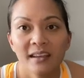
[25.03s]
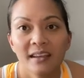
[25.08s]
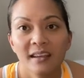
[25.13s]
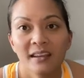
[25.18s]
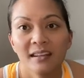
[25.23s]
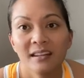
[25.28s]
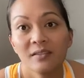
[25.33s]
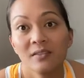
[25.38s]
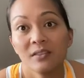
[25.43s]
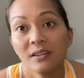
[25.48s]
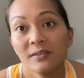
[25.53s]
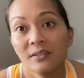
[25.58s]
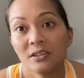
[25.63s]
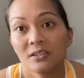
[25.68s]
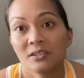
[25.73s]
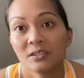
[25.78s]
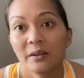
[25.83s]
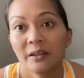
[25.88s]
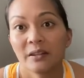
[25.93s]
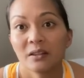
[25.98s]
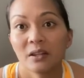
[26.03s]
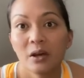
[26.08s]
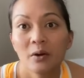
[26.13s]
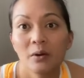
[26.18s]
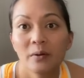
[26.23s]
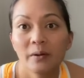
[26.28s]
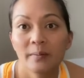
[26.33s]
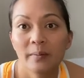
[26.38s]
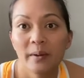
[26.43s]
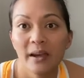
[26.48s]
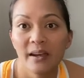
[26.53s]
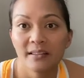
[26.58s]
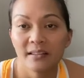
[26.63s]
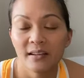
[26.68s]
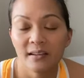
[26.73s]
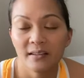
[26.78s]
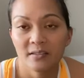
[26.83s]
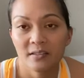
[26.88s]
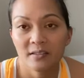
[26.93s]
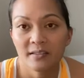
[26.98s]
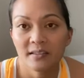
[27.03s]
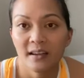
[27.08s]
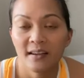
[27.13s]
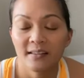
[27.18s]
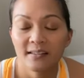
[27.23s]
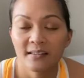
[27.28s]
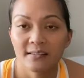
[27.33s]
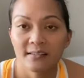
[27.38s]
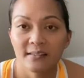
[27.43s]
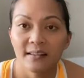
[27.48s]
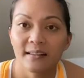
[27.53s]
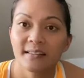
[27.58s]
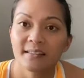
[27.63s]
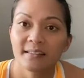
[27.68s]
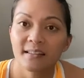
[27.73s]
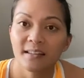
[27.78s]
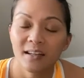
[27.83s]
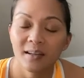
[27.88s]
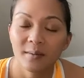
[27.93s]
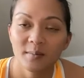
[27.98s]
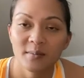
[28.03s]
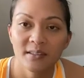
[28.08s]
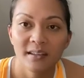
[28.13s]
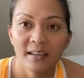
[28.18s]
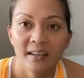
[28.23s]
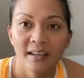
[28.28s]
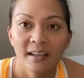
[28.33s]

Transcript: And even if you're doing low impact exercises like sit-ups,